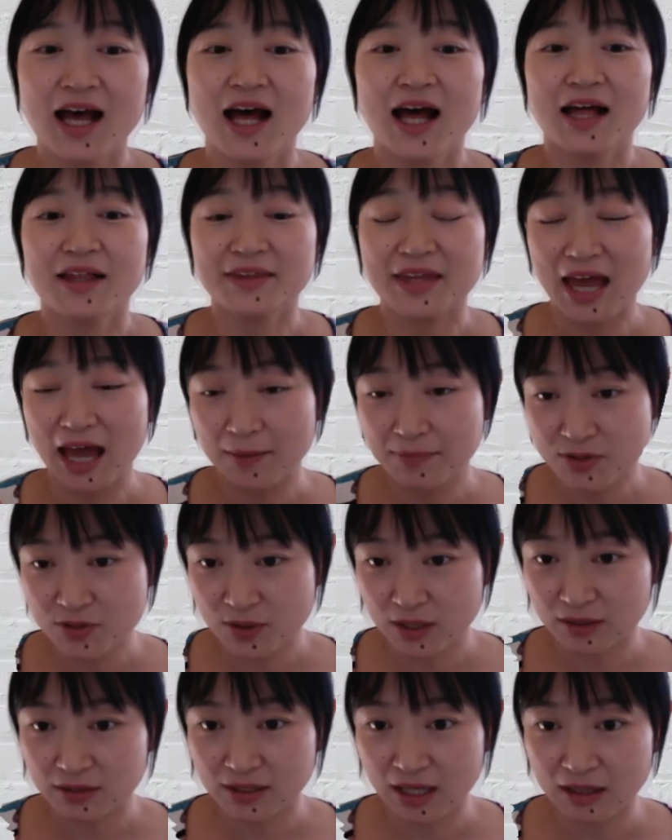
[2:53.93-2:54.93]
The abstract
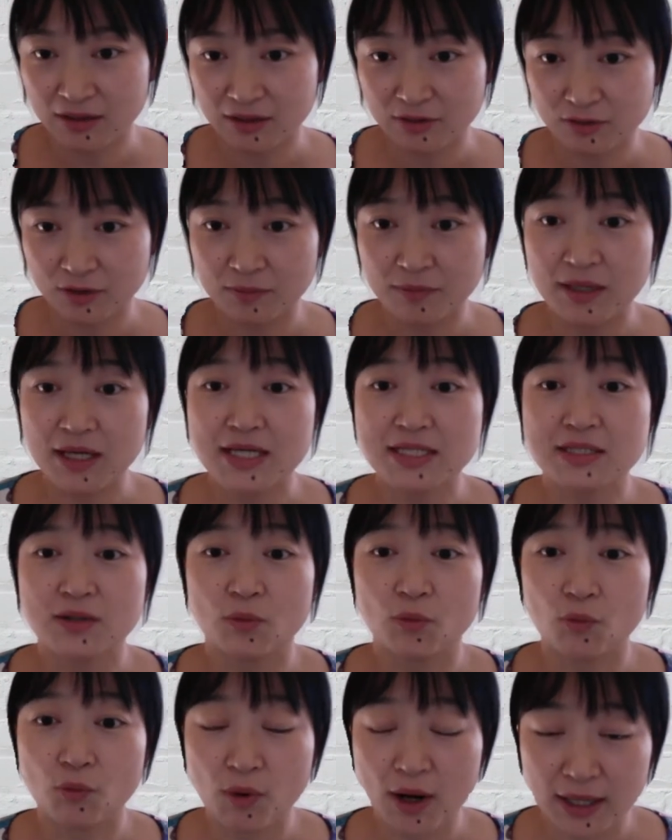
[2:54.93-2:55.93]
diagram is the
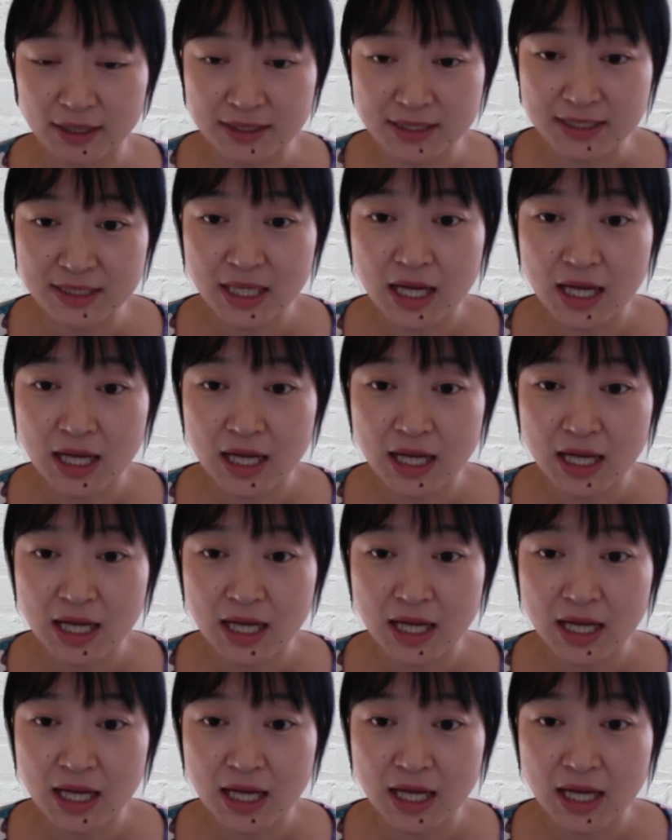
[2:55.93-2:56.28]
ones